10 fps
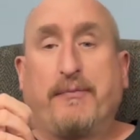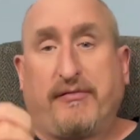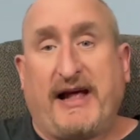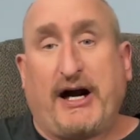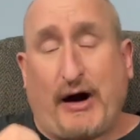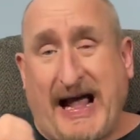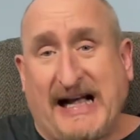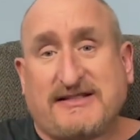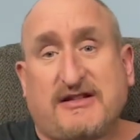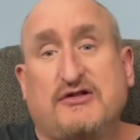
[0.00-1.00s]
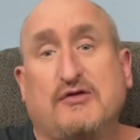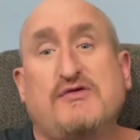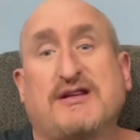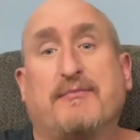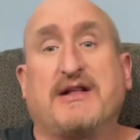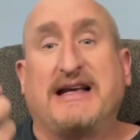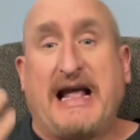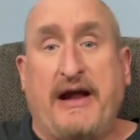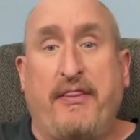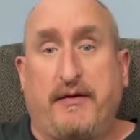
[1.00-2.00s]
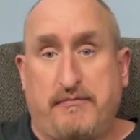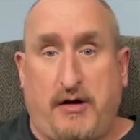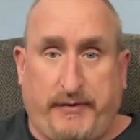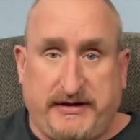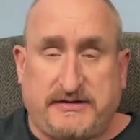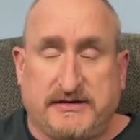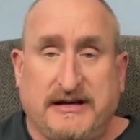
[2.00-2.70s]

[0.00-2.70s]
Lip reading: player asks to do something in the moment,